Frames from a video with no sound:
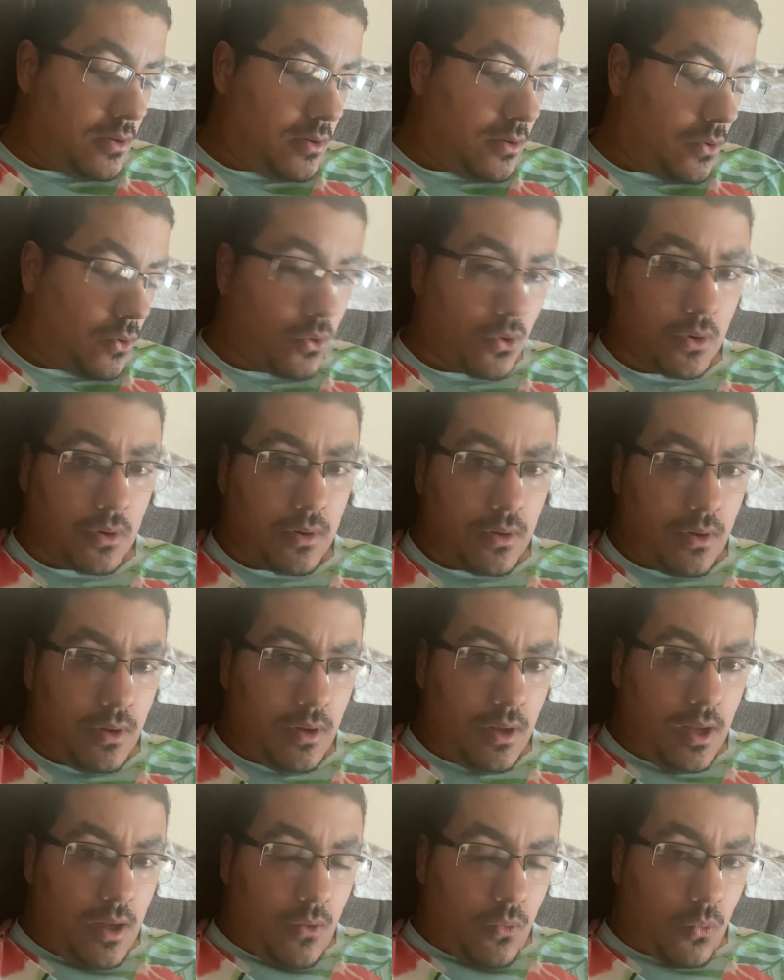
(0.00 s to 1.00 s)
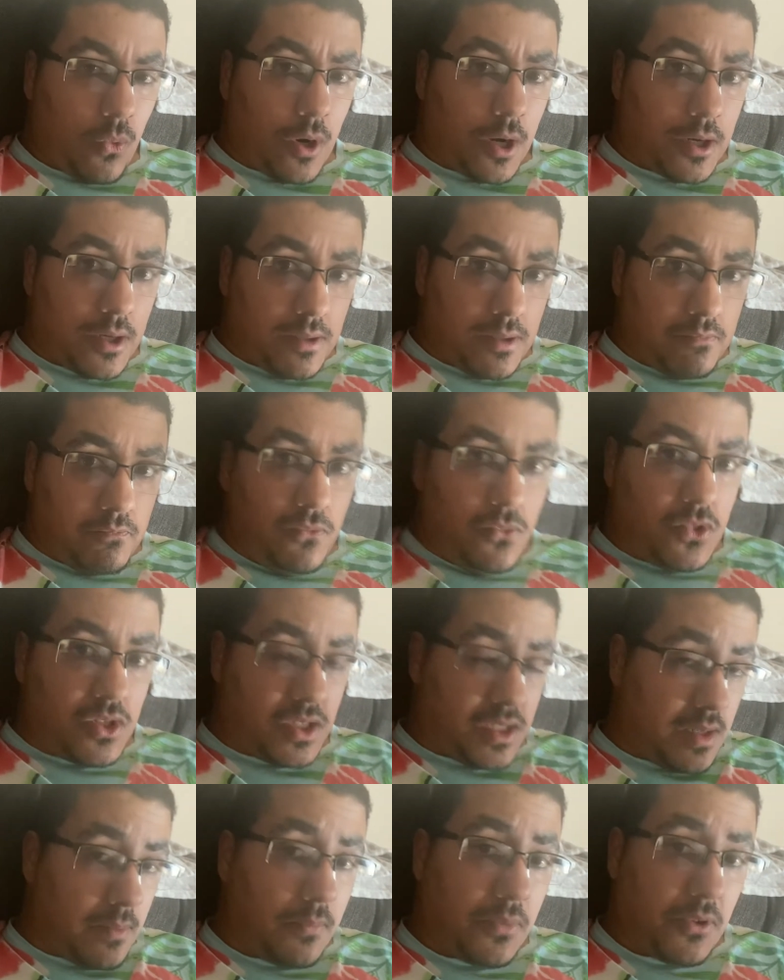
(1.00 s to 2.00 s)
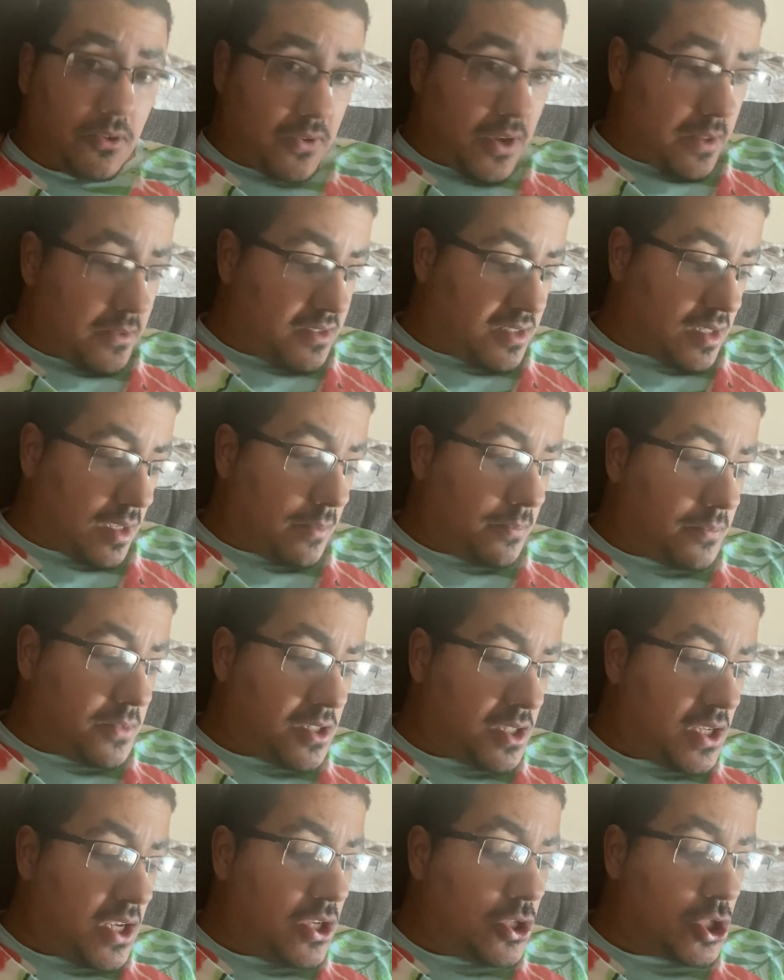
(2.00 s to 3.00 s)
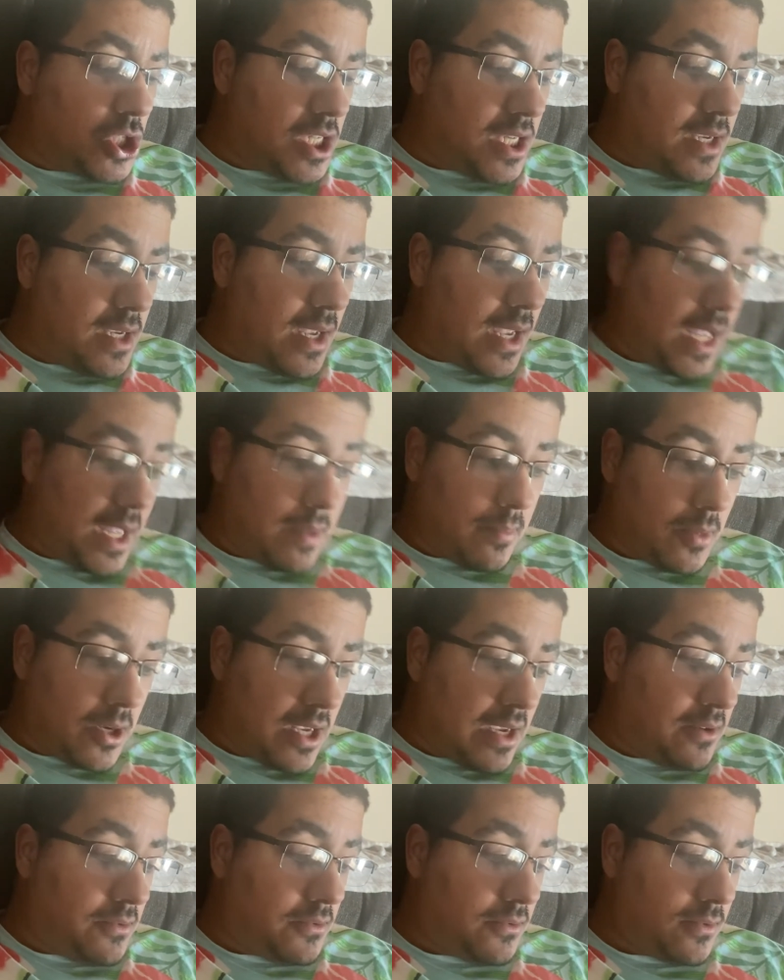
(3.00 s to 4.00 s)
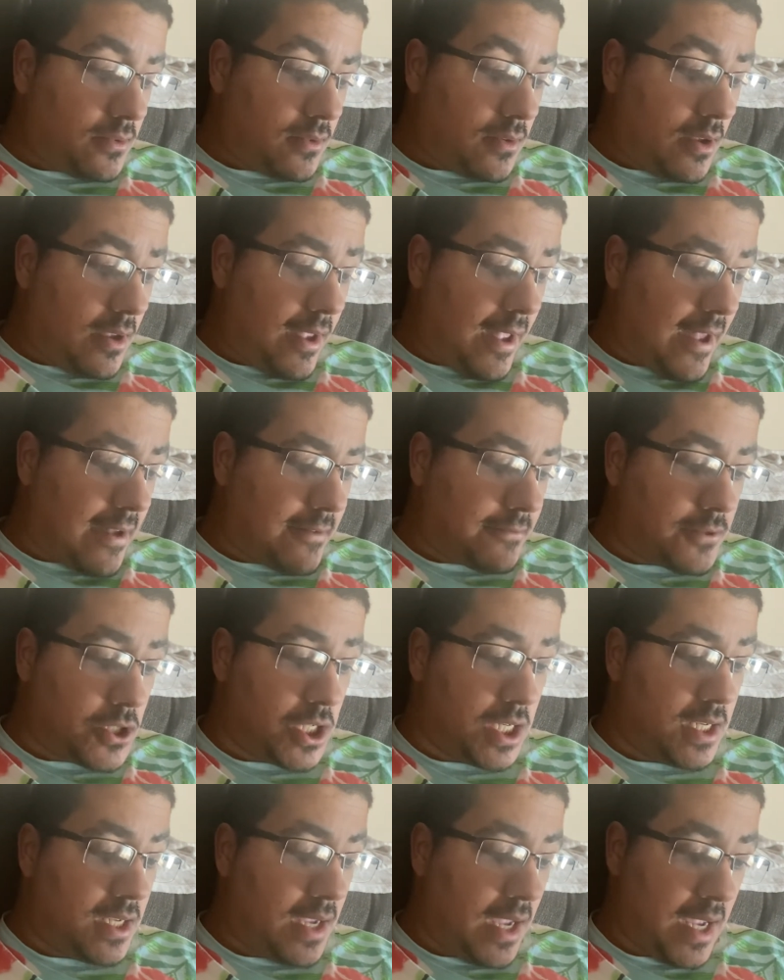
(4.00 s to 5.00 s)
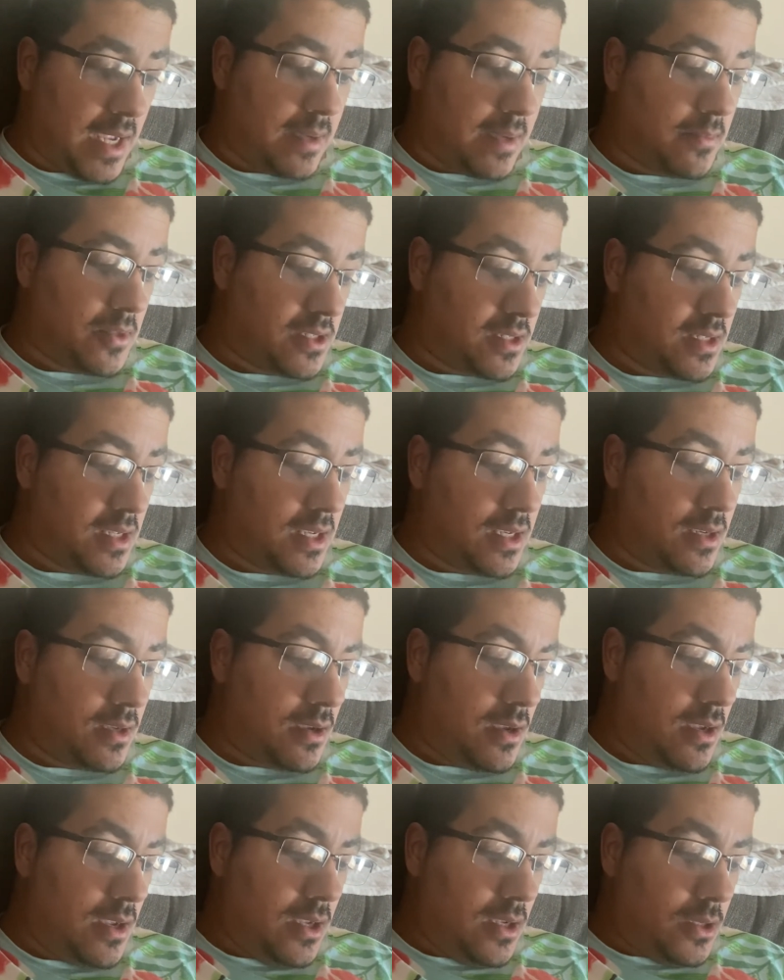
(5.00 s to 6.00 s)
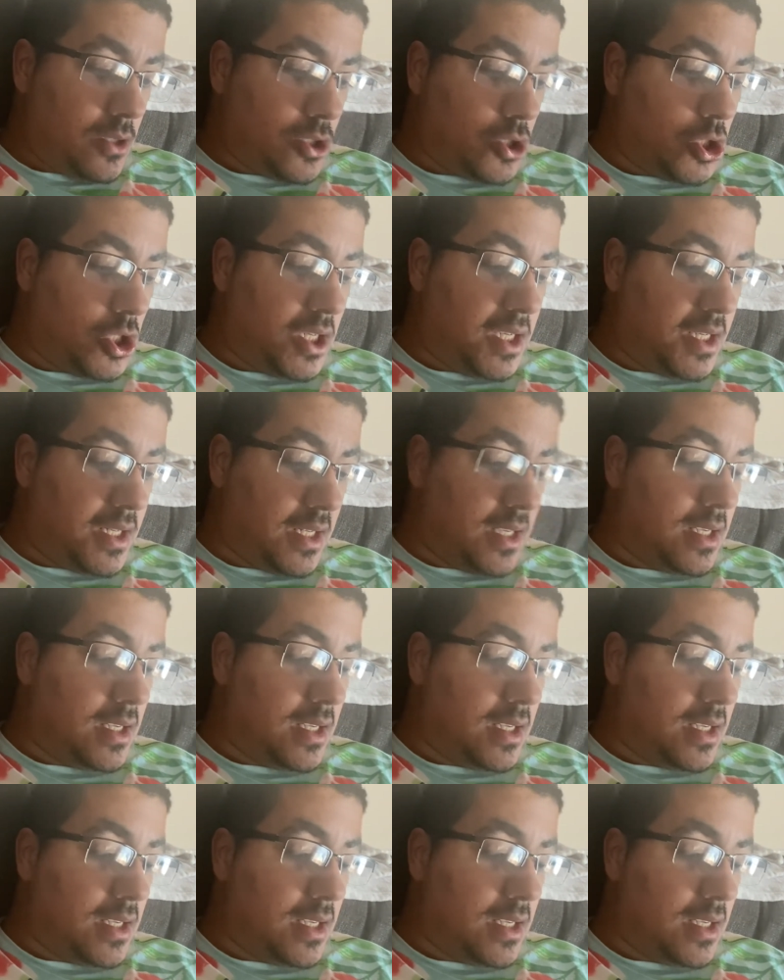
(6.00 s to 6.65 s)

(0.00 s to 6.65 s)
or we're going to simplify this up: C, G, A, M, and F, F, G, A, M, and C, G, D,